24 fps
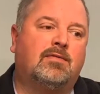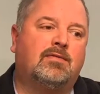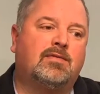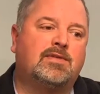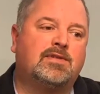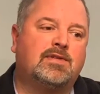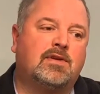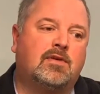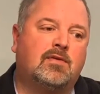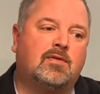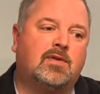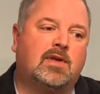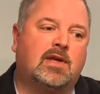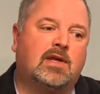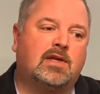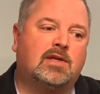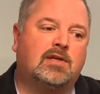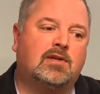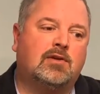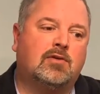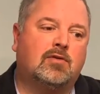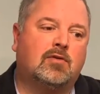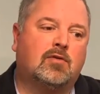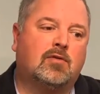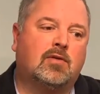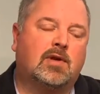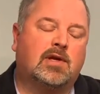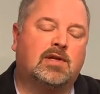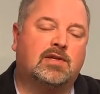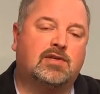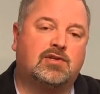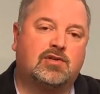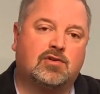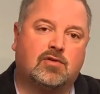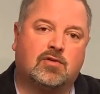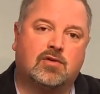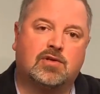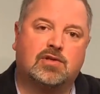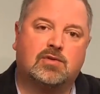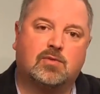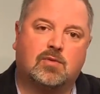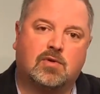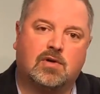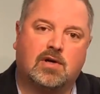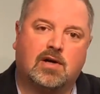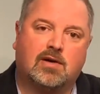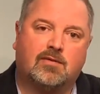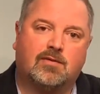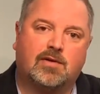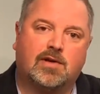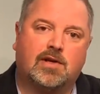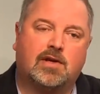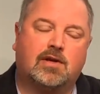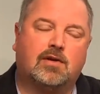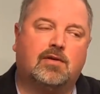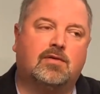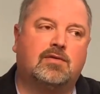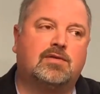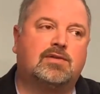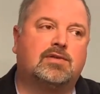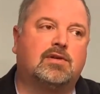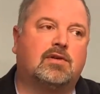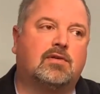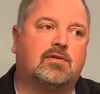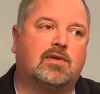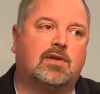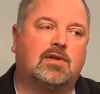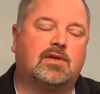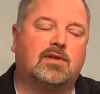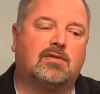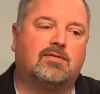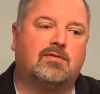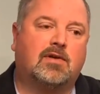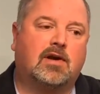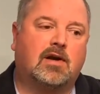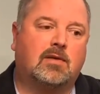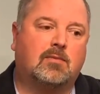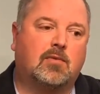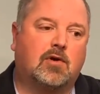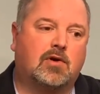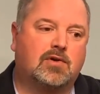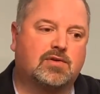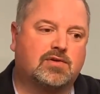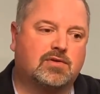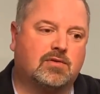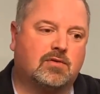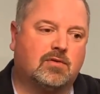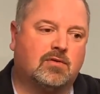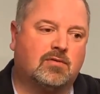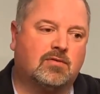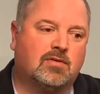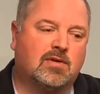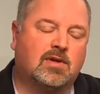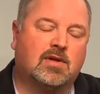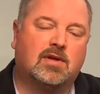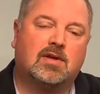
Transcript: so that your insurance will cover you, so that the fire marshal